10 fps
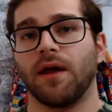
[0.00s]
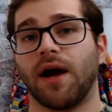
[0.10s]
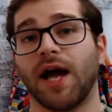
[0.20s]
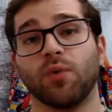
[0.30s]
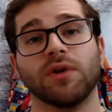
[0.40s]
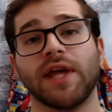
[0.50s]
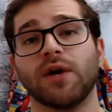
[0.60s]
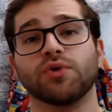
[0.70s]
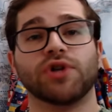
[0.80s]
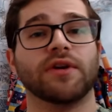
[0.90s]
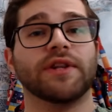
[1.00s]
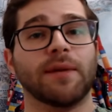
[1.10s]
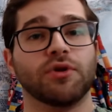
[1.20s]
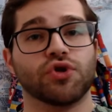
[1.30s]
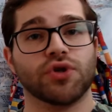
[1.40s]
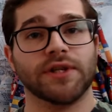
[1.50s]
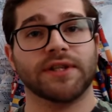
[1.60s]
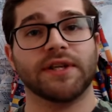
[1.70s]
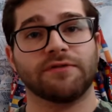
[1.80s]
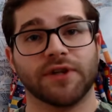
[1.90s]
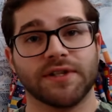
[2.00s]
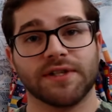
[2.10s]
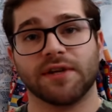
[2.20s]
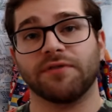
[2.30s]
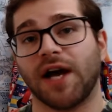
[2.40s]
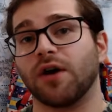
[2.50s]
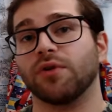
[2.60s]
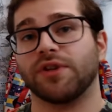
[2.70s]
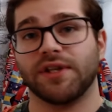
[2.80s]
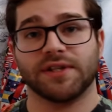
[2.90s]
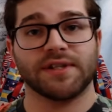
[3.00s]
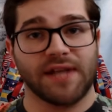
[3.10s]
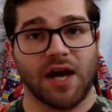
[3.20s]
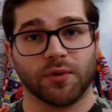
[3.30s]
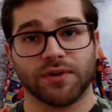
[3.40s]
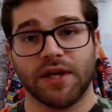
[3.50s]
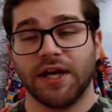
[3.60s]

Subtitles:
I will now try to demonstrate the difference of how these sound.